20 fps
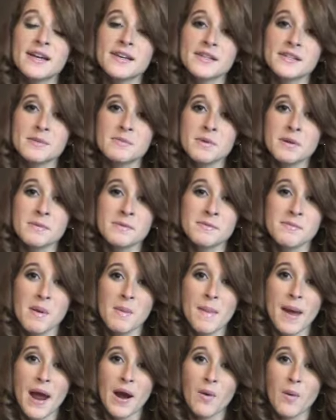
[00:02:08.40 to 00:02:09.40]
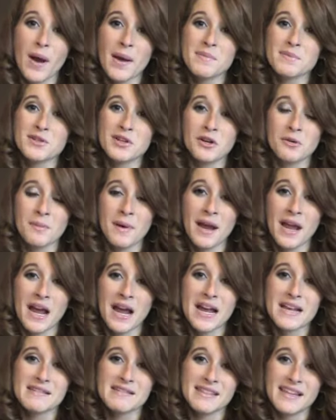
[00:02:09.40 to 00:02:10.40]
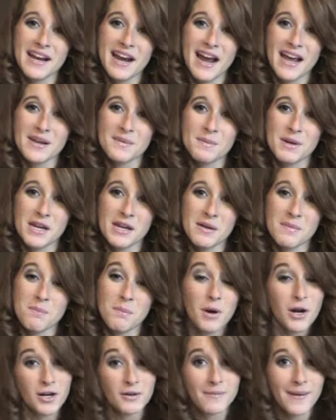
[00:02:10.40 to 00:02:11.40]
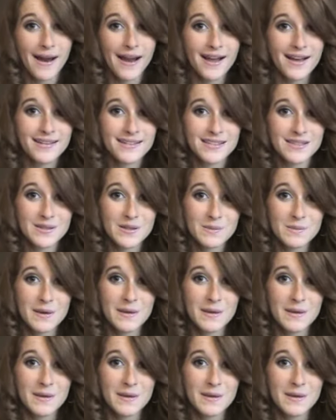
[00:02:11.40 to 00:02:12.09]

Sometimes my MAC wipes hurt my eyes and they kind of make burn my eyes a little